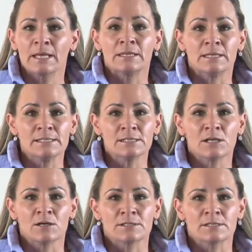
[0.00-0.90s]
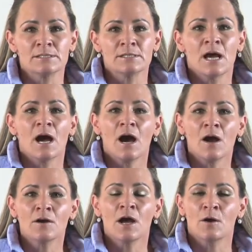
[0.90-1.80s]
These classes
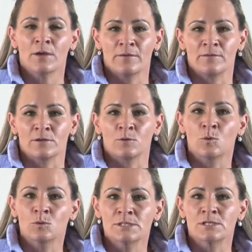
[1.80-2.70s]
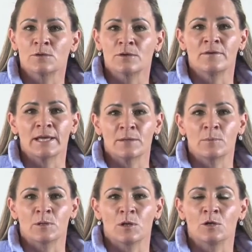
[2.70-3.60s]
are however also
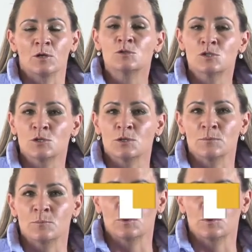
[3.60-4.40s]
available on your student